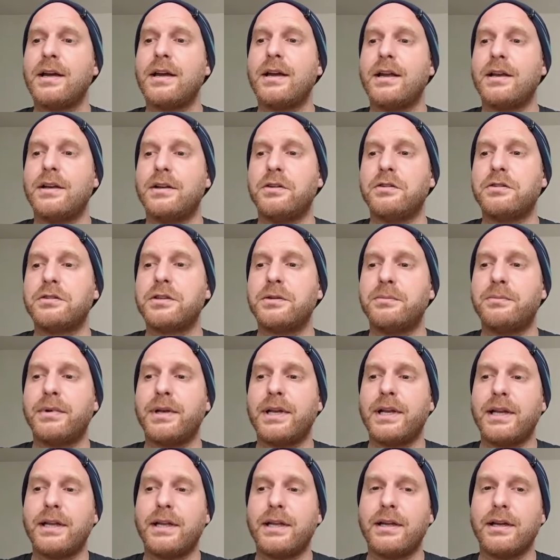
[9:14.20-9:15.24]

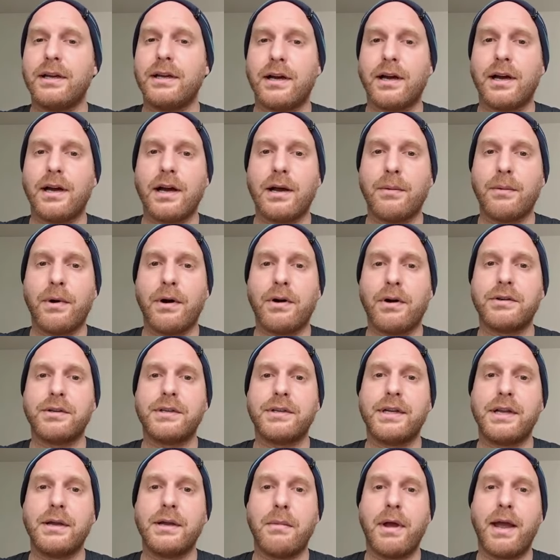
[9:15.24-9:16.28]
notably about
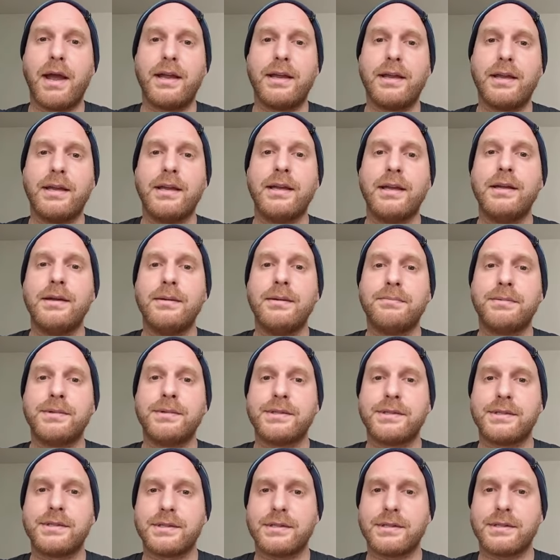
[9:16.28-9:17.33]
DMA
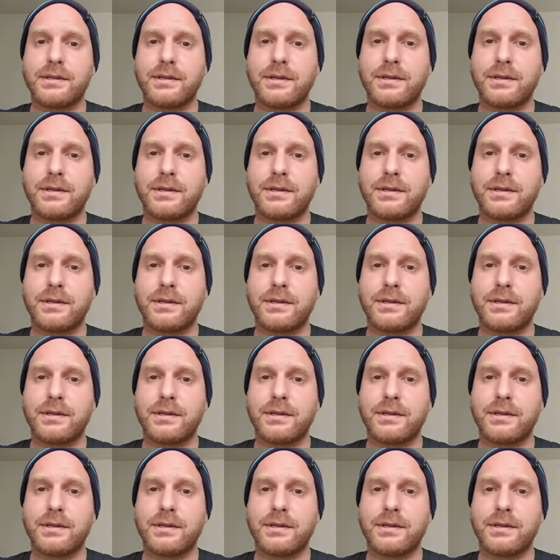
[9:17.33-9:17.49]
heaps.